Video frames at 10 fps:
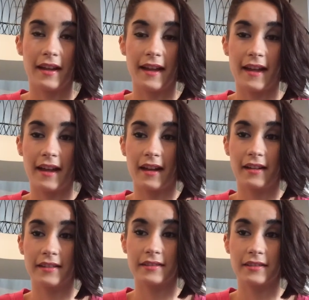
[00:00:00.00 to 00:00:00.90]

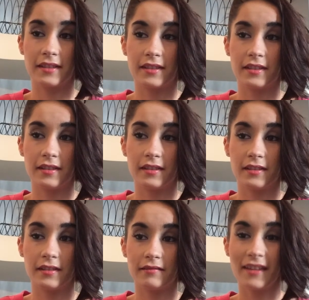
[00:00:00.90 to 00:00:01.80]
And
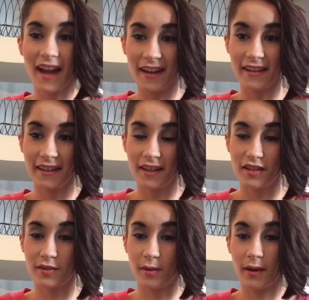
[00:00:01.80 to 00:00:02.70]
yeah,
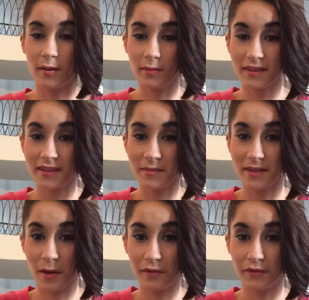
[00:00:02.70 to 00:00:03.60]
so I hope this was
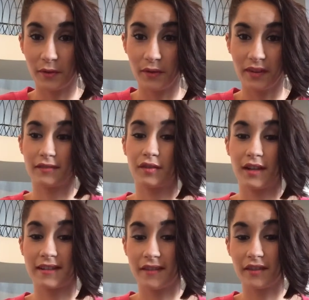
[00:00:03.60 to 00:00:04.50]
helpful. If you
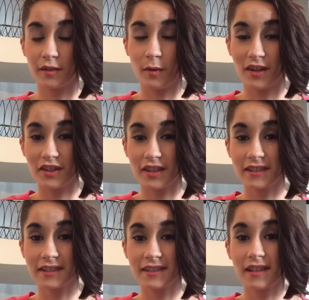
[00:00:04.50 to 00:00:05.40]
guys have any
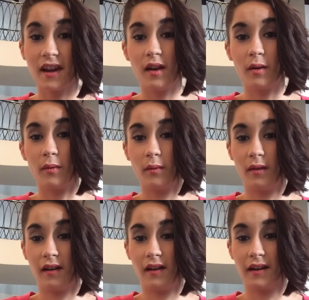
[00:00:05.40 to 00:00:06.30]
questions
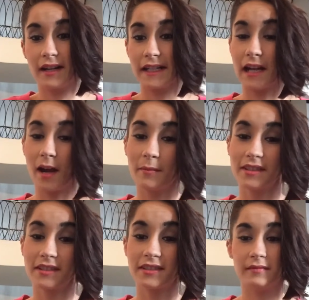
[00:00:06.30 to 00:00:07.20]
or any
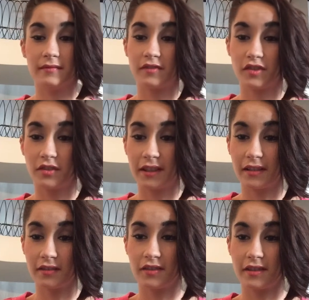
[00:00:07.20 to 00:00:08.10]
comments, you
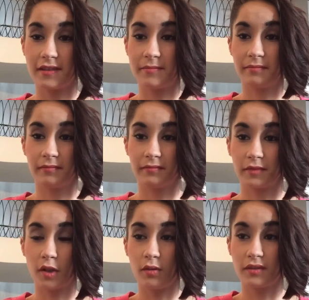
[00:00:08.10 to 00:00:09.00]
can just
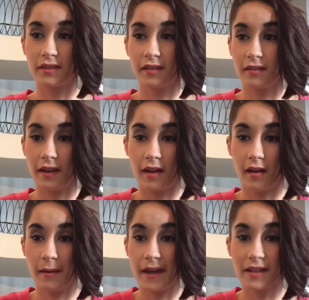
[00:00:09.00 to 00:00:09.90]
go to
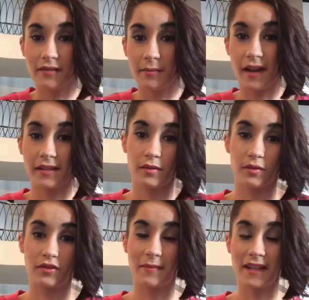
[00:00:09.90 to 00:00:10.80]
any of my
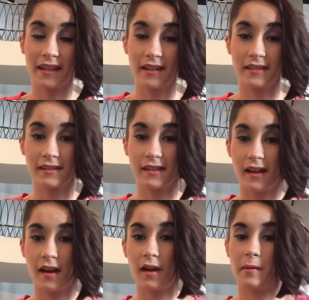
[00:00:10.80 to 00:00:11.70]
social medias.
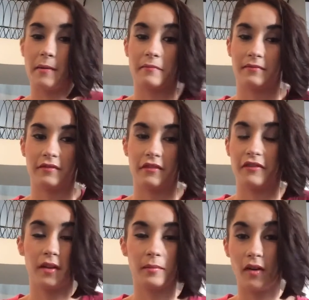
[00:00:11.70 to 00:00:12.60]
I'm
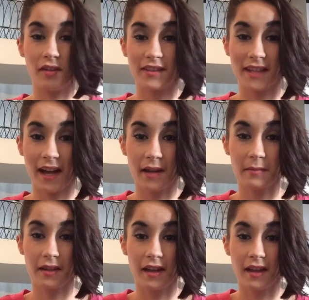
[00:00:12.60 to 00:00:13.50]
available all the time,
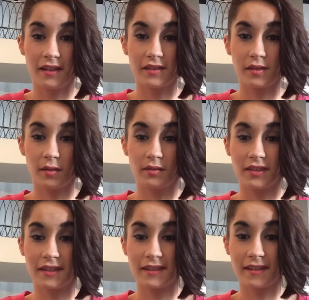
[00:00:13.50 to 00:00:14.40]
so
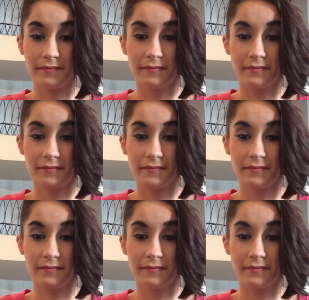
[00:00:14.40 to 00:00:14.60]
just